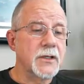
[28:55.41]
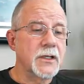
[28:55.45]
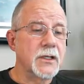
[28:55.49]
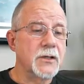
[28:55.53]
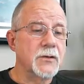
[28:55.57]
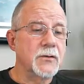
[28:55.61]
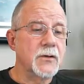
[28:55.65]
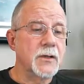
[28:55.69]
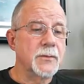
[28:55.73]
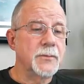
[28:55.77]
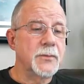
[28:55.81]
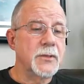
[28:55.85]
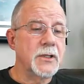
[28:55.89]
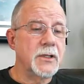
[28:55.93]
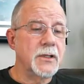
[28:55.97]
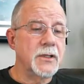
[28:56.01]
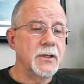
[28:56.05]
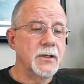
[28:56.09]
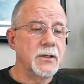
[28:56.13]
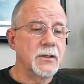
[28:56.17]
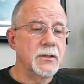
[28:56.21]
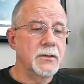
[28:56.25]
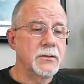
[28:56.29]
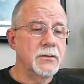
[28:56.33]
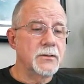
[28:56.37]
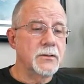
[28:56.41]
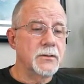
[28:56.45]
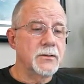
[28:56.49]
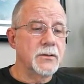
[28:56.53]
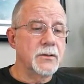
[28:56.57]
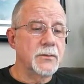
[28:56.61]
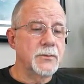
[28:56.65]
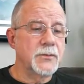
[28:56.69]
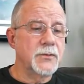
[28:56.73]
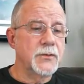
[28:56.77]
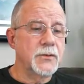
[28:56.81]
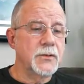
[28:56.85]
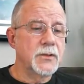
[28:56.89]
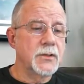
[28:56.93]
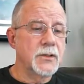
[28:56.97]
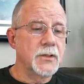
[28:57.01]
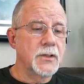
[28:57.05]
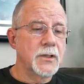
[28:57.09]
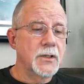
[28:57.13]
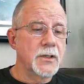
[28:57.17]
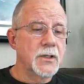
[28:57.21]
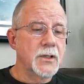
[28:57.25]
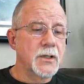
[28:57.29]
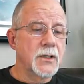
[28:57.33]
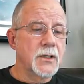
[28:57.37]
If I go up here,
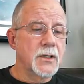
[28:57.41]
oops,